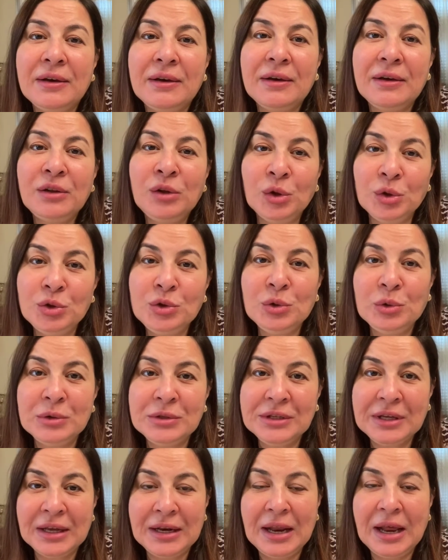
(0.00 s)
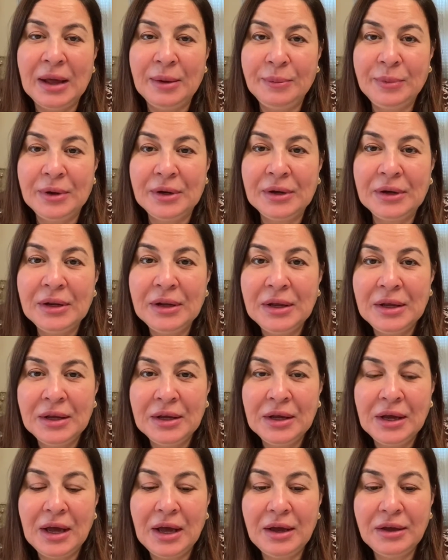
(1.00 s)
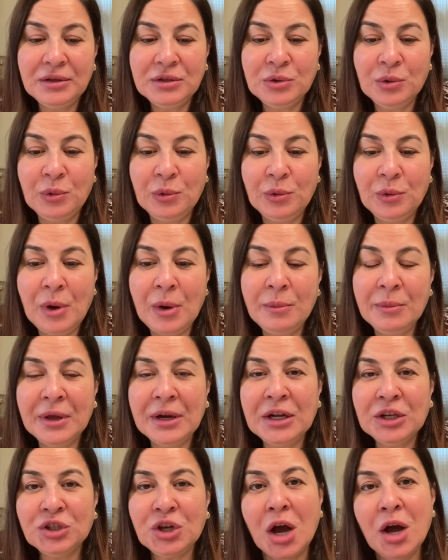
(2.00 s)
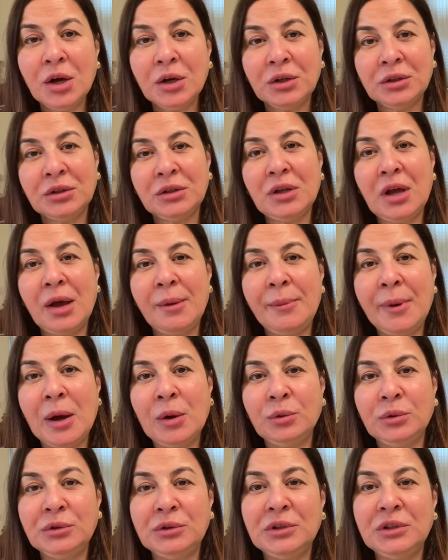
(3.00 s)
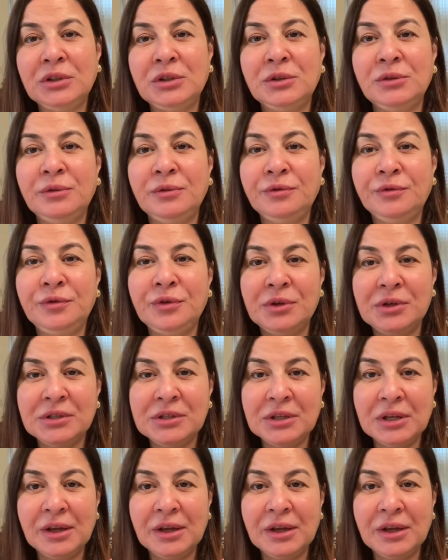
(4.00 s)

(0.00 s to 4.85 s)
nodules can happen? So I'm gonna talk about it first,